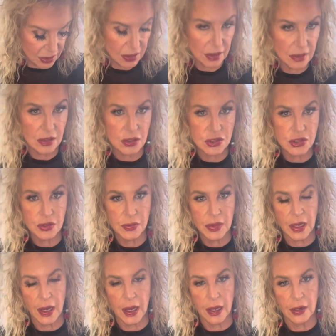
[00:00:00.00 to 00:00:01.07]
thing that should be
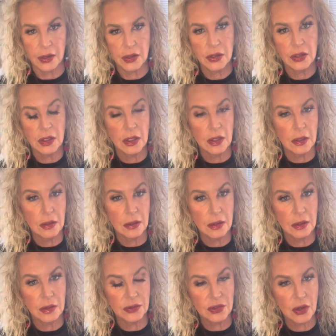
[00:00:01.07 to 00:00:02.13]
added
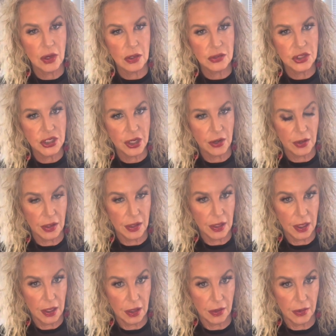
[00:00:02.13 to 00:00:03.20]
is called cherry
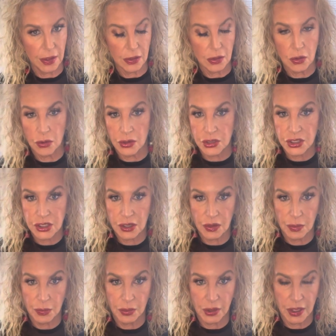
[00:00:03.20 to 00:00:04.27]
herring or
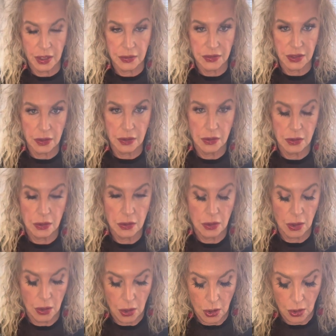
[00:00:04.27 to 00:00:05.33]
cherry brandy.
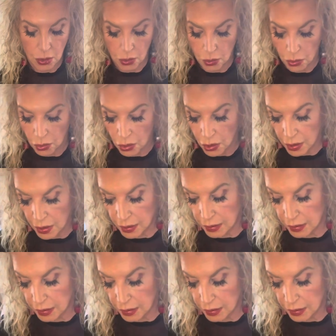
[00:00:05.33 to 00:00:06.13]
Or